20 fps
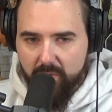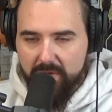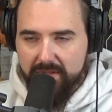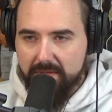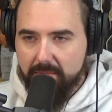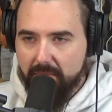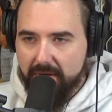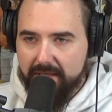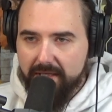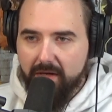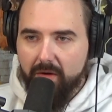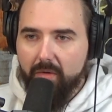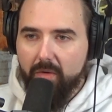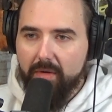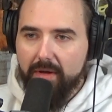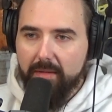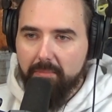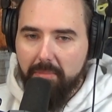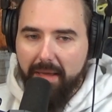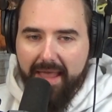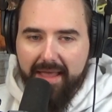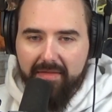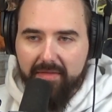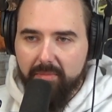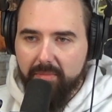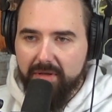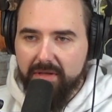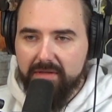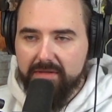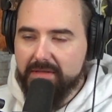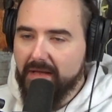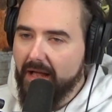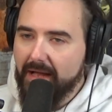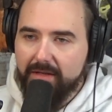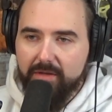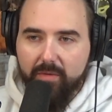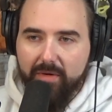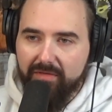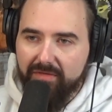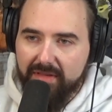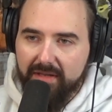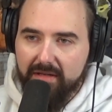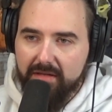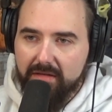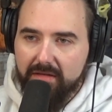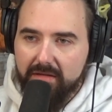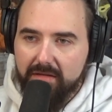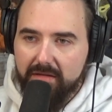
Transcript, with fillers: where's the money going, paying the bills, I do everything.